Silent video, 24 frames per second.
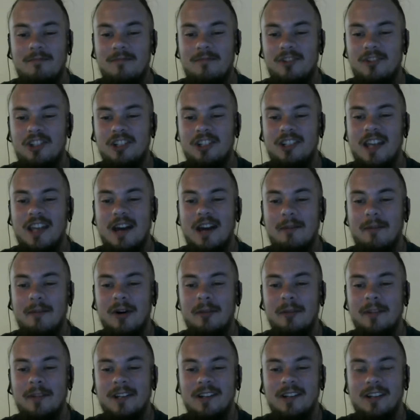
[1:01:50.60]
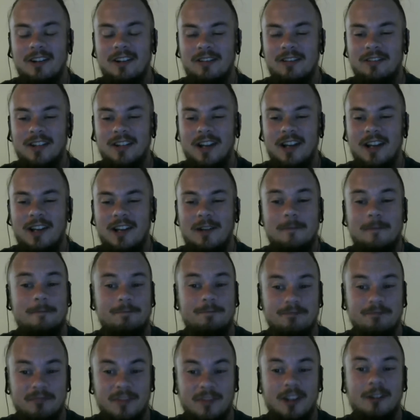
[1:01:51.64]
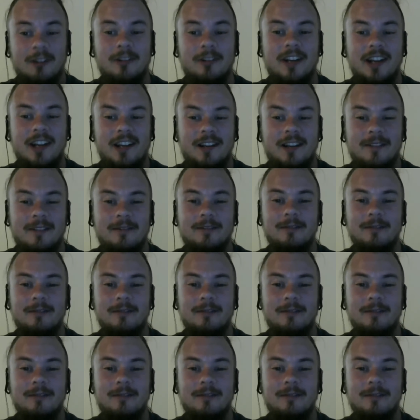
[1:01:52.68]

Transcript: just that moment of like, okay,